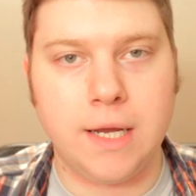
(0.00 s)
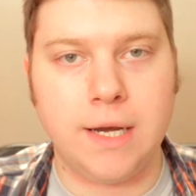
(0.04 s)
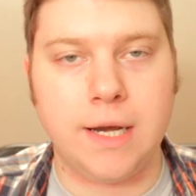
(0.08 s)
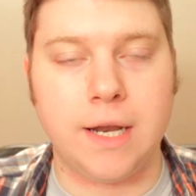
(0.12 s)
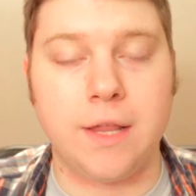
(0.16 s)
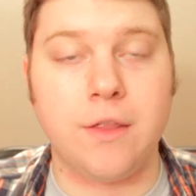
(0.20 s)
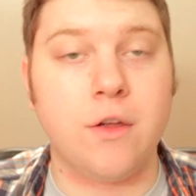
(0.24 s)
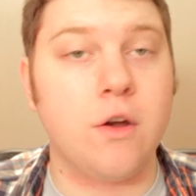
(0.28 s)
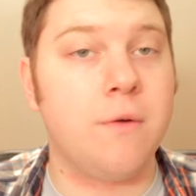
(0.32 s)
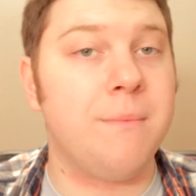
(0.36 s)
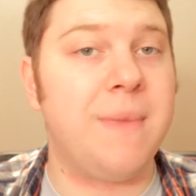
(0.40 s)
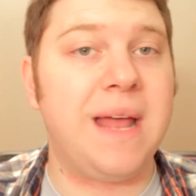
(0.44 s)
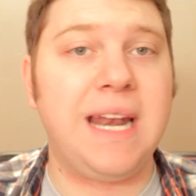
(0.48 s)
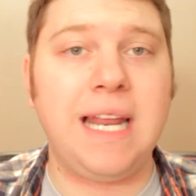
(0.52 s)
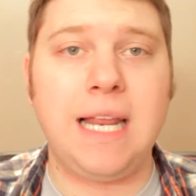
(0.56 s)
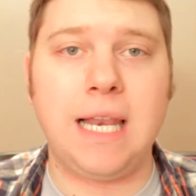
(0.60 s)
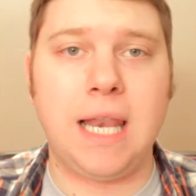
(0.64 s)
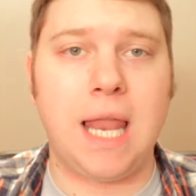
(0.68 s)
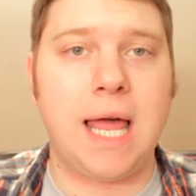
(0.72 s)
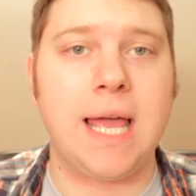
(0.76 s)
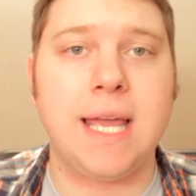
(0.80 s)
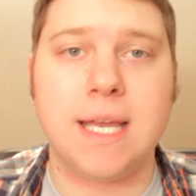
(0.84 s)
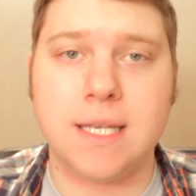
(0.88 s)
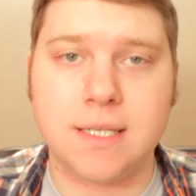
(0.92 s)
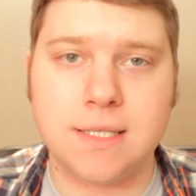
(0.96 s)
Now, there are many
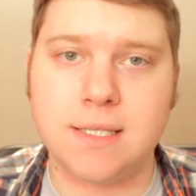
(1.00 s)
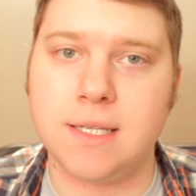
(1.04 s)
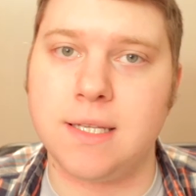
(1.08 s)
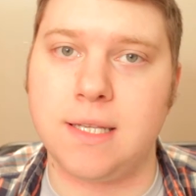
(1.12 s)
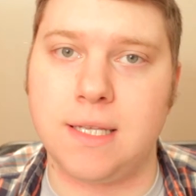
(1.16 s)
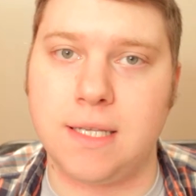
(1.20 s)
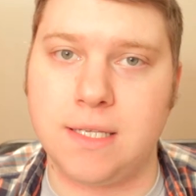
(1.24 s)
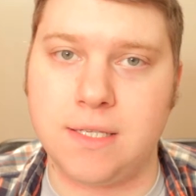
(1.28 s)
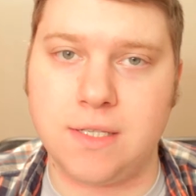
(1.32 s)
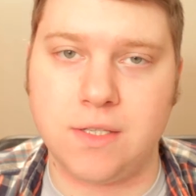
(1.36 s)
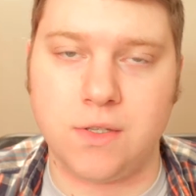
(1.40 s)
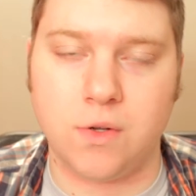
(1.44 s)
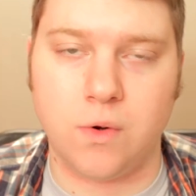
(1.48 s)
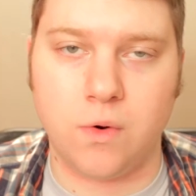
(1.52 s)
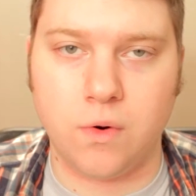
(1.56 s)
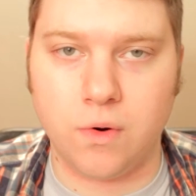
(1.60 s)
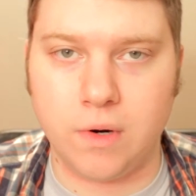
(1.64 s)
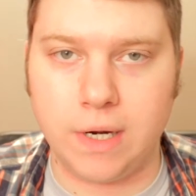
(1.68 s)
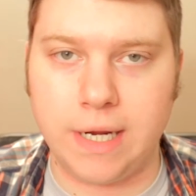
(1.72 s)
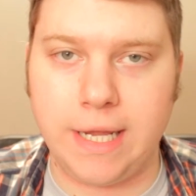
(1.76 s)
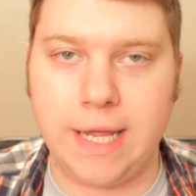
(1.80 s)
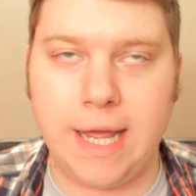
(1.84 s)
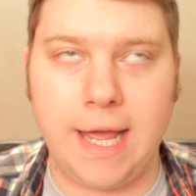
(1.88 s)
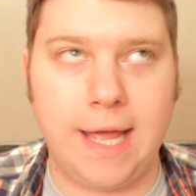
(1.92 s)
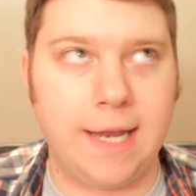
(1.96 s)
layers to this
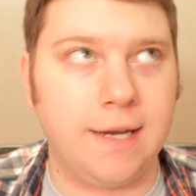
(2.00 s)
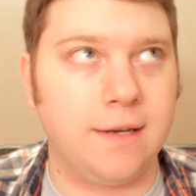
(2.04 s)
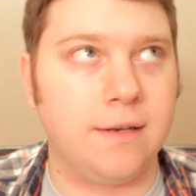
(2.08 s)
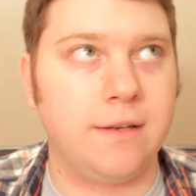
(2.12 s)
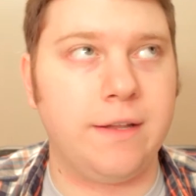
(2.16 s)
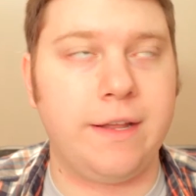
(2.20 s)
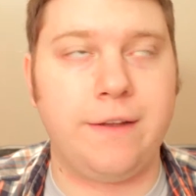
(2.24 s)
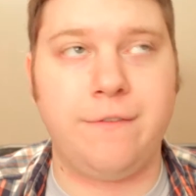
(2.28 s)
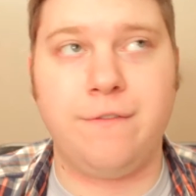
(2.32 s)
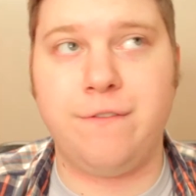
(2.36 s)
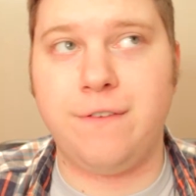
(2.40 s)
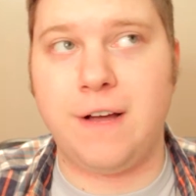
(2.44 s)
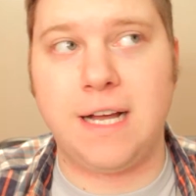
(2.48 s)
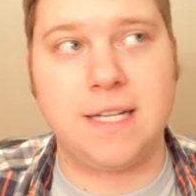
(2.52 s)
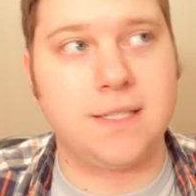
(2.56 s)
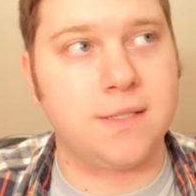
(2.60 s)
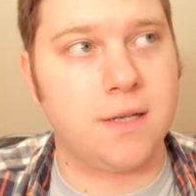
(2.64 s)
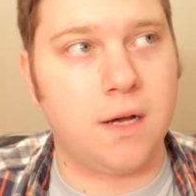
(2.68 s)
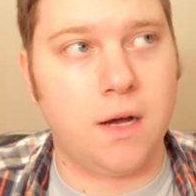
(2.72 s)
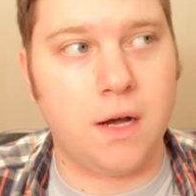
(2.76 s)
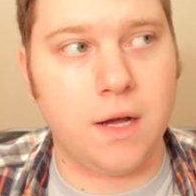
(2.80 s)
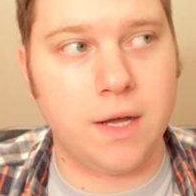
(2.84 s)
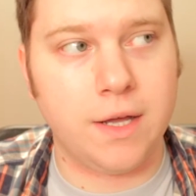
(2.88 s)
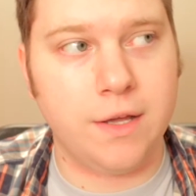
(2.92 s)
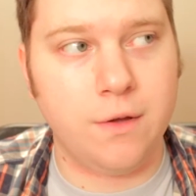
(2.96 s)
story, and in fact
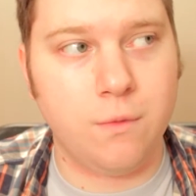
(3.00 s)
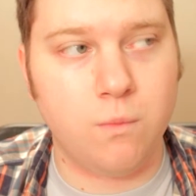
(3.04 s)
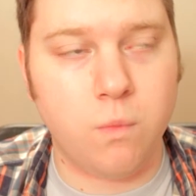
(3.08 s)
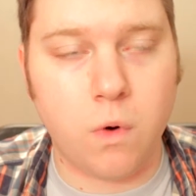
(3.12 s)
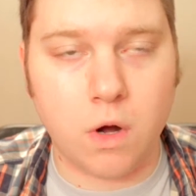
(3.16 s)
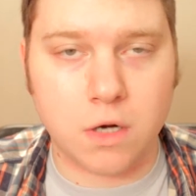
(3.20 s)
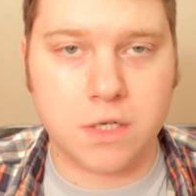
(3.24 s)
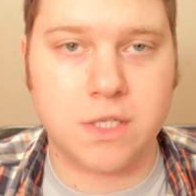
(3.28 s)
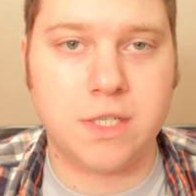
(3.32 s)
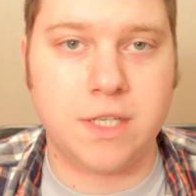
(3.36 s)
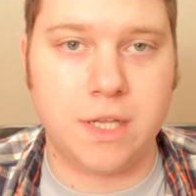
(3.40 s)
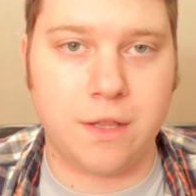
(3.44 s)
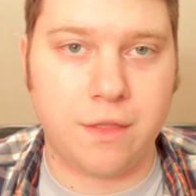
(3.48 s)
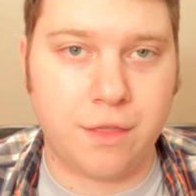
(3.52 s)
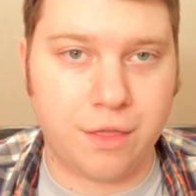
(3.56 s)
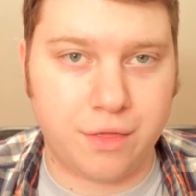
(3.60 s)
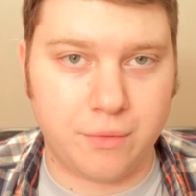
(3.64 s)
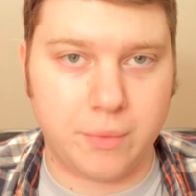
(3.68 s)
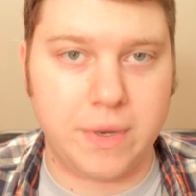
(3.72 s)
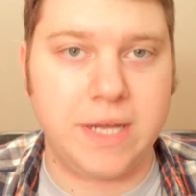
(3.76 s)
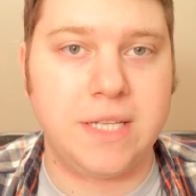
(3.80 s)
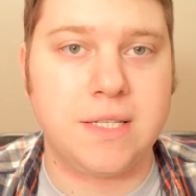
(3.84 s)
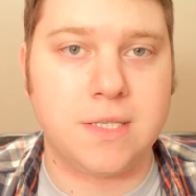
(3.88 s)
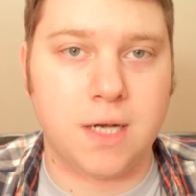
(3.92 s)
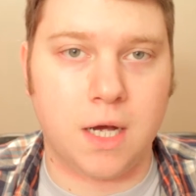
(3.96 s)
I watched it
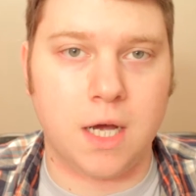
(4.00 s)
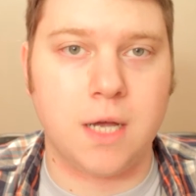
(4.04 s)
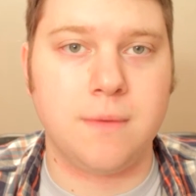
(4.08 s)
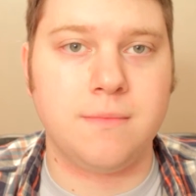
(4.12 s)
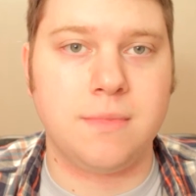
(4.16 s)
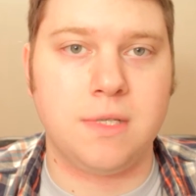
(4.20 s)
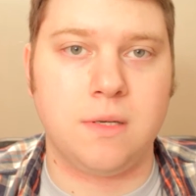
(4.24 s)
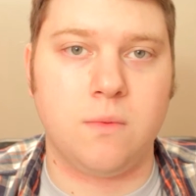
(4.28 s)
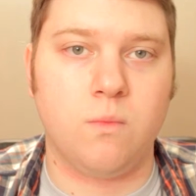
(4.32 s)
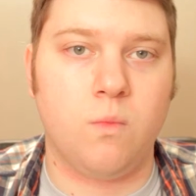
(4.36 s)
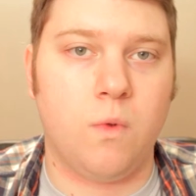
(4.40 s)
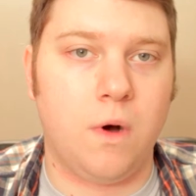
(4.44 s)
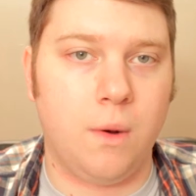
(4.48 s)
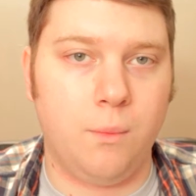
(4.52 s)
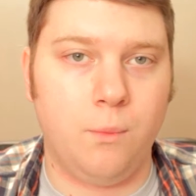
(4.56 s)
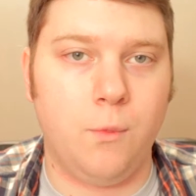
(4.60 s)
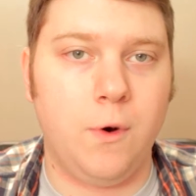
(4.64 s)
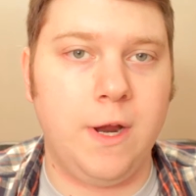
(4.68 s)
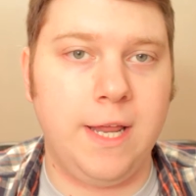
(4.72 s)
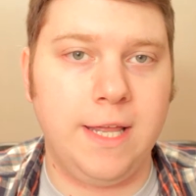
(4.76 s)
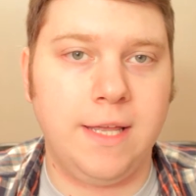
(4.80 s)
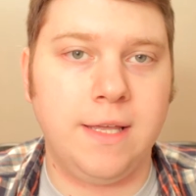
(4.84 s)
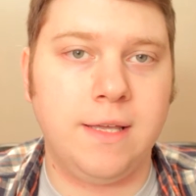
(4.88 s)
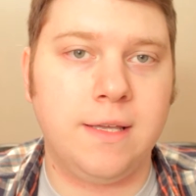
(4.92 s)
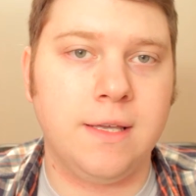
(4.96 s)
3 times in 1
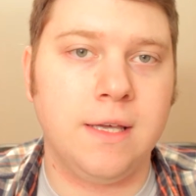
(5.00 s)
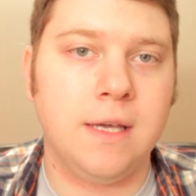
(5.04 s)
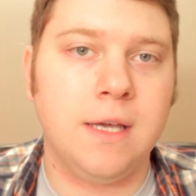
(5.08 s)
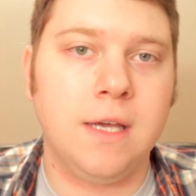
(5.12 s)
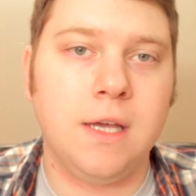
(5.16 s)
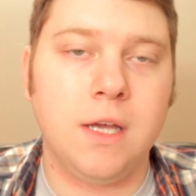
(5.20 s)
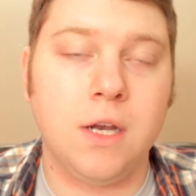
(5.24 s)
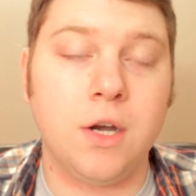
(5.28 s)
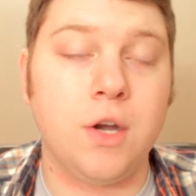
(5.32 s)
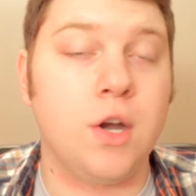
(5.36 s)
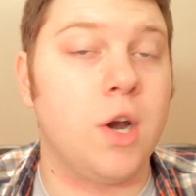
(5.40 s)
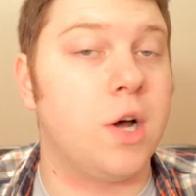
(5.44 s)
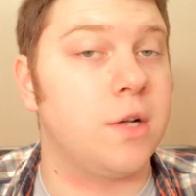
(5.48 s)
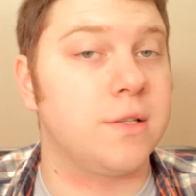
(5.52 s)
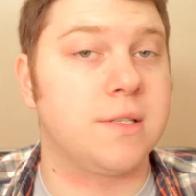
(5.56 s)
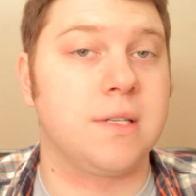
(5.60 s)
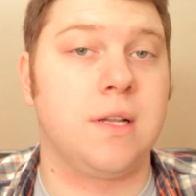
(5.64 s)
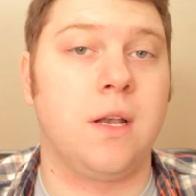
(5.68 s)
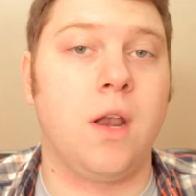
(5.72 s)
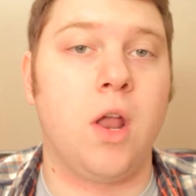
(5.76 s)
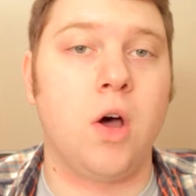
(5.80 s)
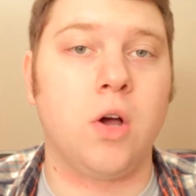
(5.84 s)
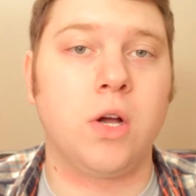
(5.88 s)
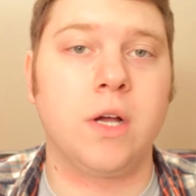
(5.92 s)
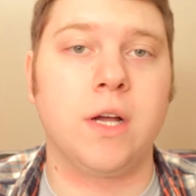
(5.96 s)
week not so
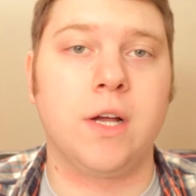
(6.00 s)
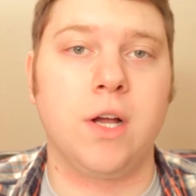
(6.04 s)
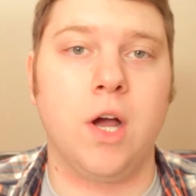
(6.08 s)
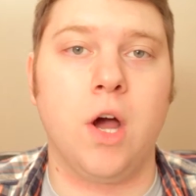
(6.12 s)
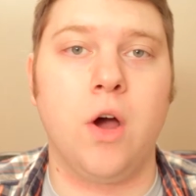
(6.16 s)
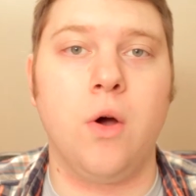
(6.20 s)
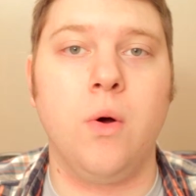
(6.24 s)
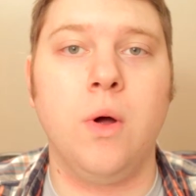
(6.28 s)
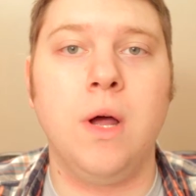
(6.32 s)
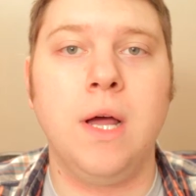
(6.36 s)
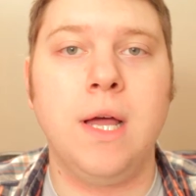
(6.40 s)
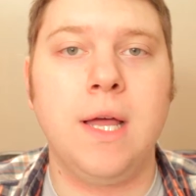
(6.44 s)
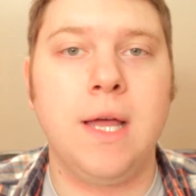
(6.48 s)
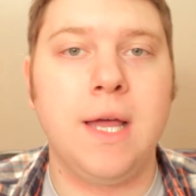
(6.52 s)
long ago.